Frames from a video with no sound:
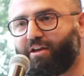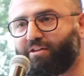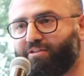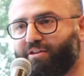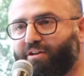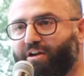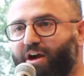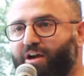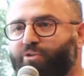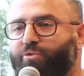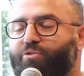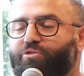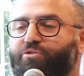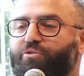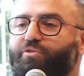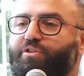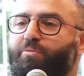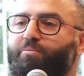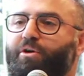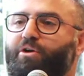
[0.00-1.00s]
and the conquest
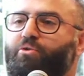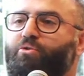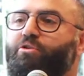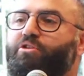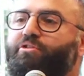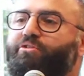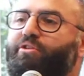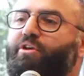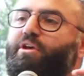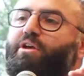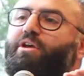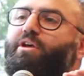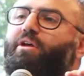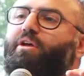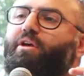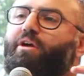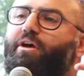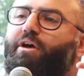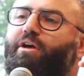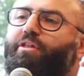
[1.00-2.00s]
of the Mughals,
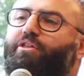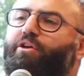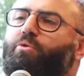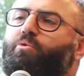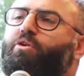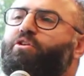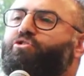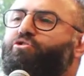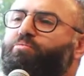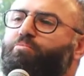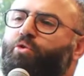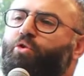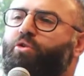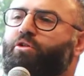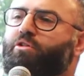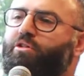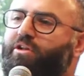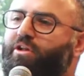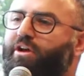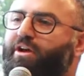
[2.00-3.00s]
there were
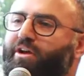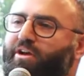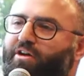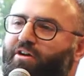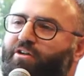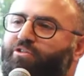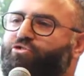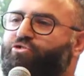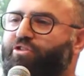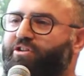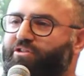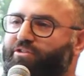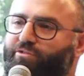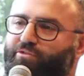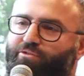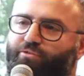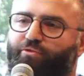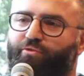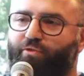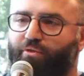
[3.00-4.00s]
small
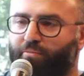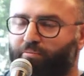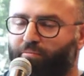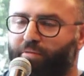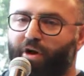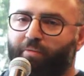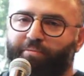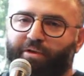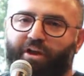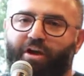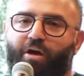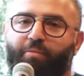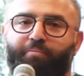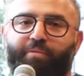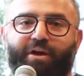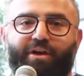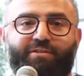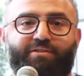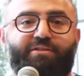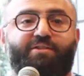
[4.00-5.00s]
countries popping up
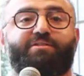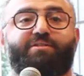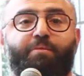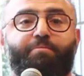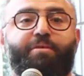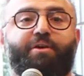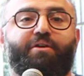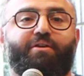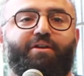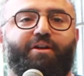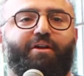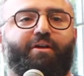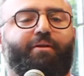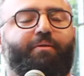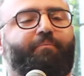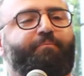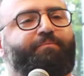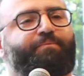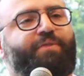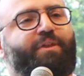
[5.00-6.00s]
and disappearing.
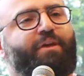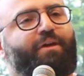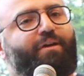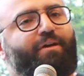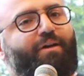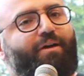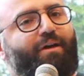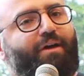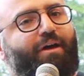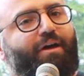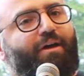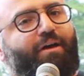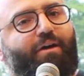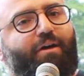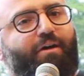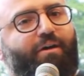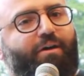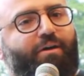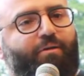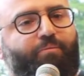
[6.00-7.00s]

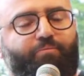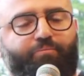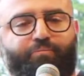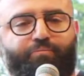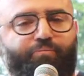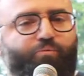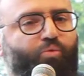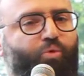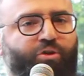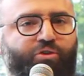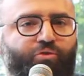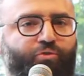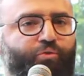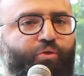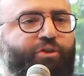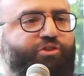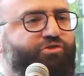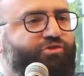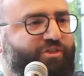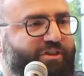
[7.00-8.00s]
One of
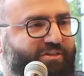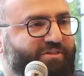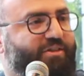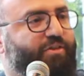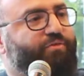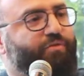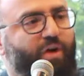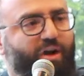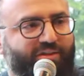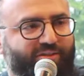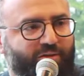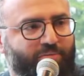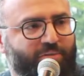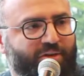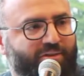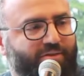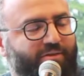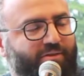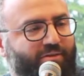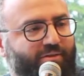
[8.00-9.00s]
which is the
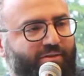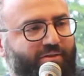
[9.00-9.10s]
Fatimid,